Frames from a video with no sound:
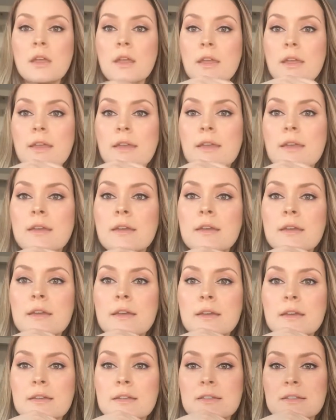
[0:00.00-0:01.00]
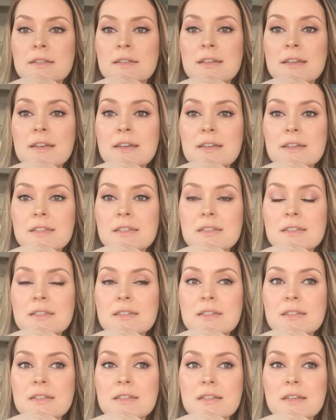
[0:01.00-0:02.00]
And
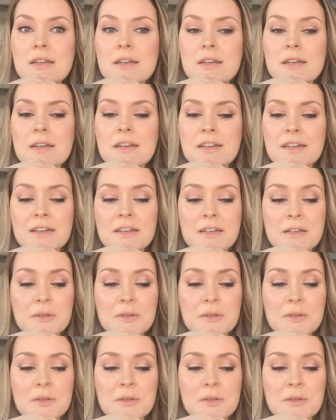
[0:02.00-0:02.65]
next, I